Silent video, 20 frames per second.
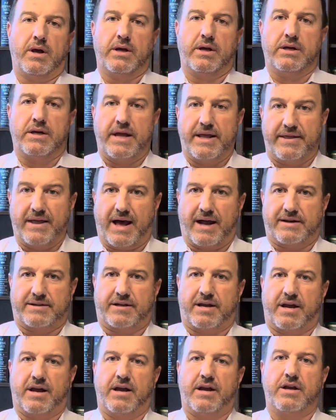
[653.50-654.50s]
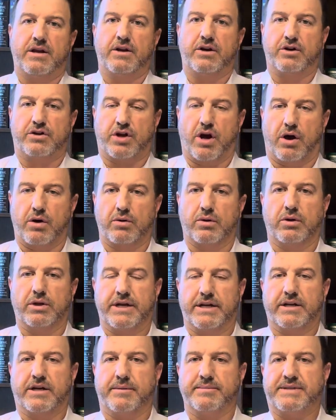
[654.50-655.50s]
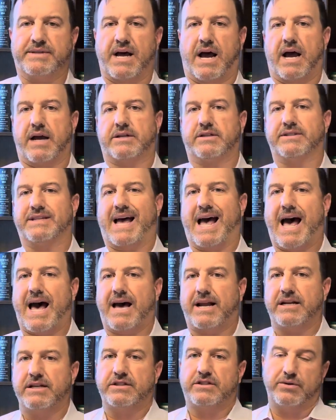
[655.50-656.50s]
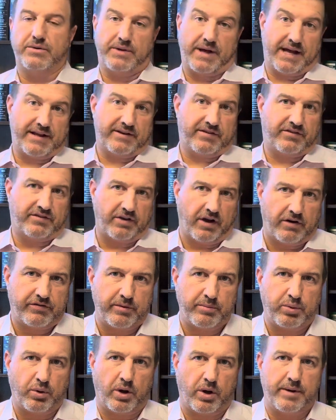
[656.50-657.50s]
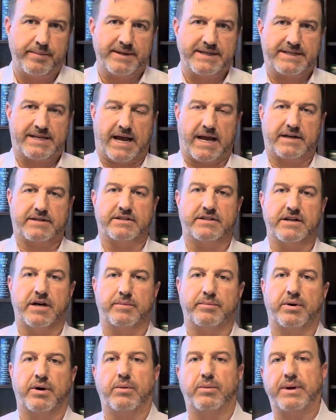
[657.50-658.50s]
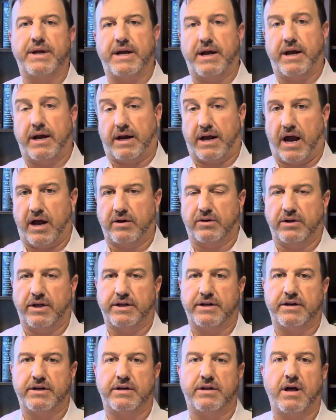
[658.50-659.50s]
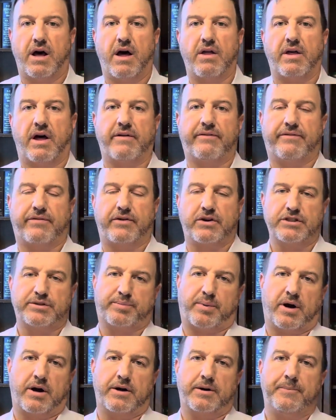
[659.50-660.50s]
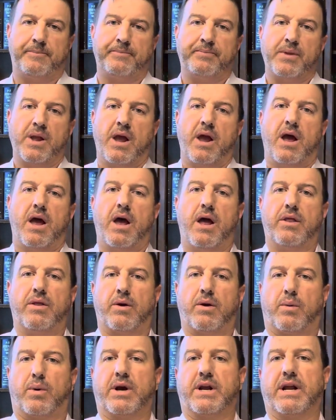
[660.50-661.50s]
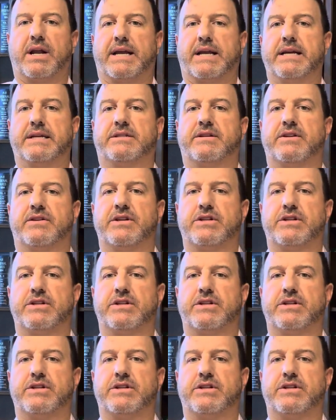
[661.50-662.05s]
And that your total income tax is added to that self-employment tax number we had calculated on that first part, and then we're going to get to the